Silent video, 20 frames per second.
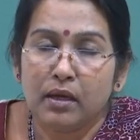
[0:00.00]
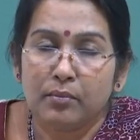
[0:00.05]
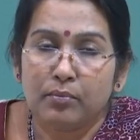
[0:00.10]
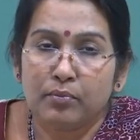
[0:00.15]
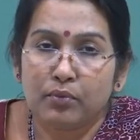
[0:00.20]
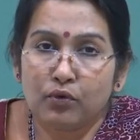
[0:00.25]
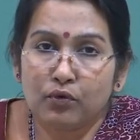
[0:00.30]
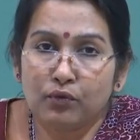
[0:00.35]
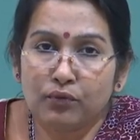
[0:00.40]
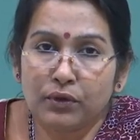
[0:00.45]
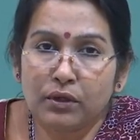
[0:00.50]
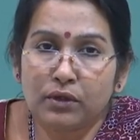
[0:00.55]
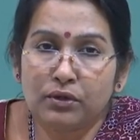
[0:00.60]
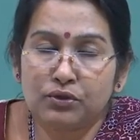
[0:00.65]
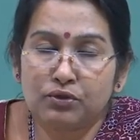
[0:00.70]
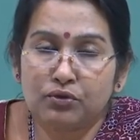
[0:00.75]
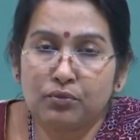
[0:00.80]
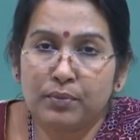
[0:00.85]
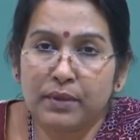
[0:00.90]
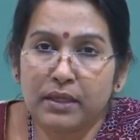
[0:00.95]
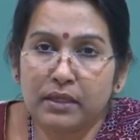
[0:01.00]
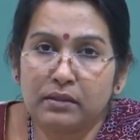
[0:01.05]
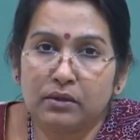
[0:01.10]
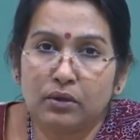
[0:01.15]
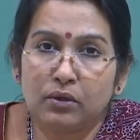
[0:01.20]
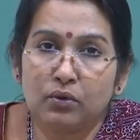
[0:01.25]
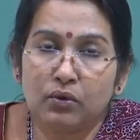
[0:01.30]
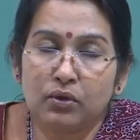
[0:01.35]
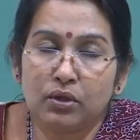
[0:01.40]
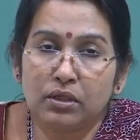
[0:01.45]
proven to be the
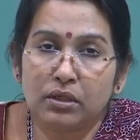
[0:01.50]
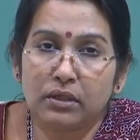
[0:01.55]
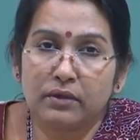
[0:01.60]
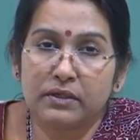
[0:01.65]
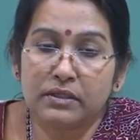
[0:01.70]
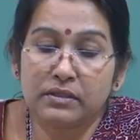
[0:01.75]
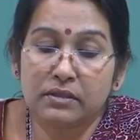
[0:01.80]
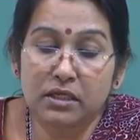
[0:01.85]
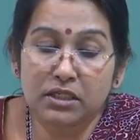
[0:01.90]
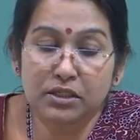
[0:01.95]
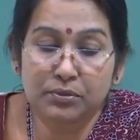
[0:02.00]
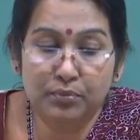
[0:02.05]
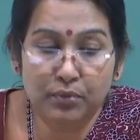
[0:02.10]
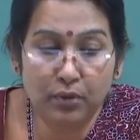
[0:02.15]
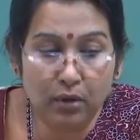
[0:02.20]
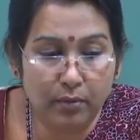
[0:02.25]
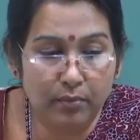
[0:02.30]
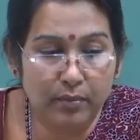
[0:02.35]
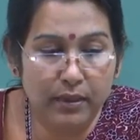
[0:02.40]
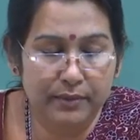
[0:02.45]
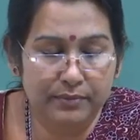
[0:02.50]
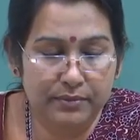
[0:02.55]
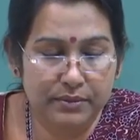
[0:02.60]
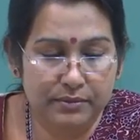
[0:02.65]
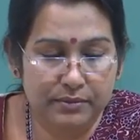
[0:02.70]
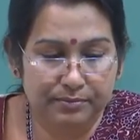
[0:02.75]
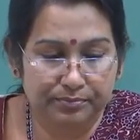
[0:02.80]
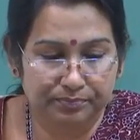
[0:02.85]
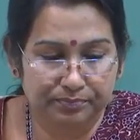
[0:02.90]
good research problems.